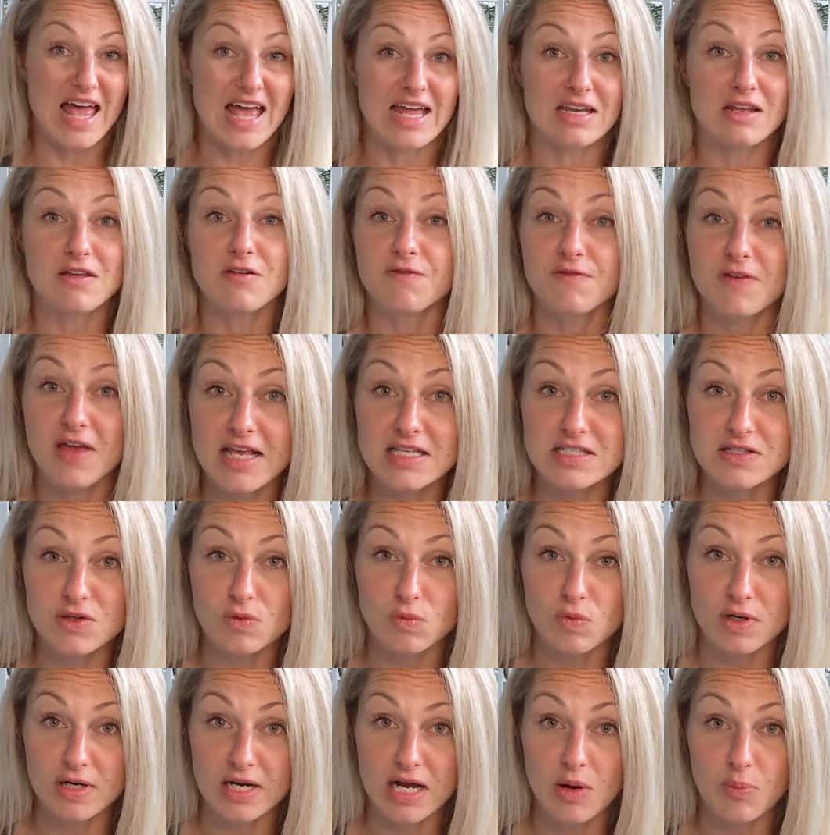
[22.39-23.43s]
any phase of
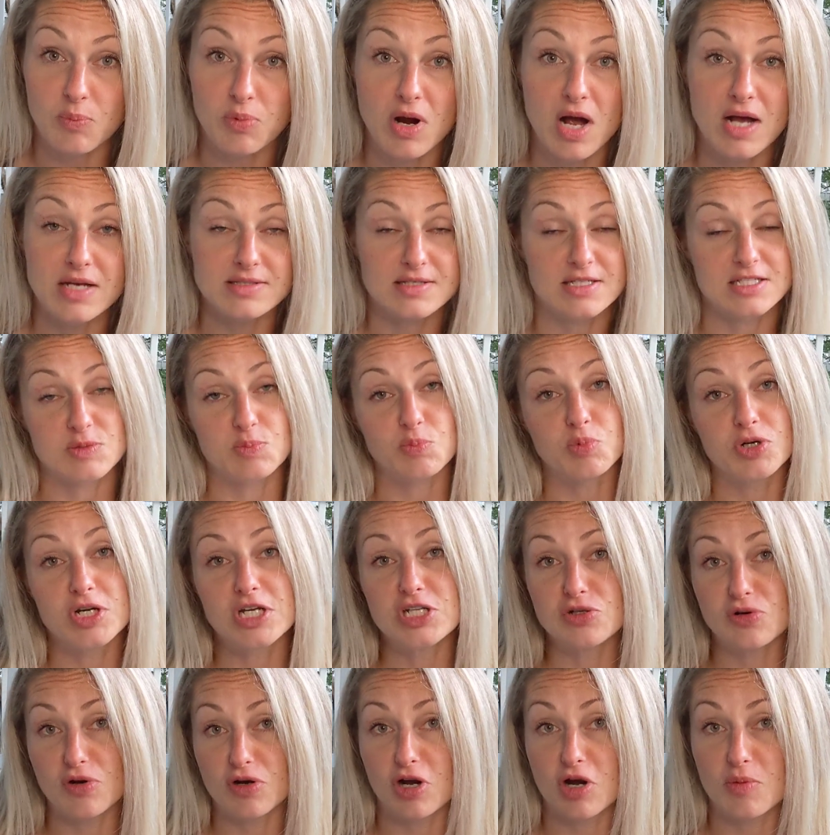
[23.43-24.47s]
the workout process,
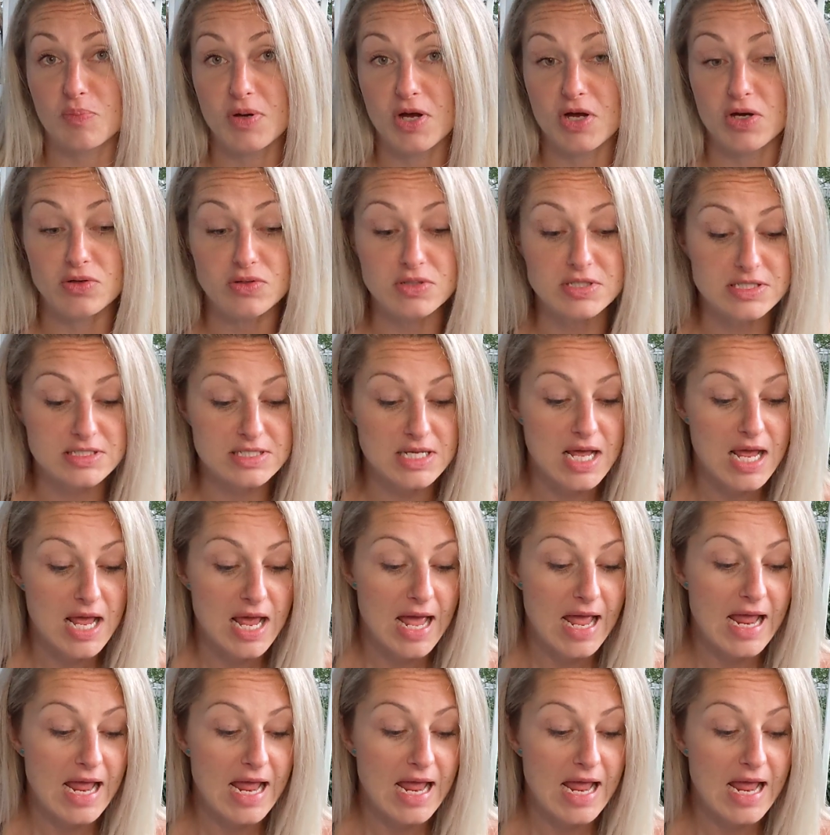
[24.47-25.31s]
pre, during, or post.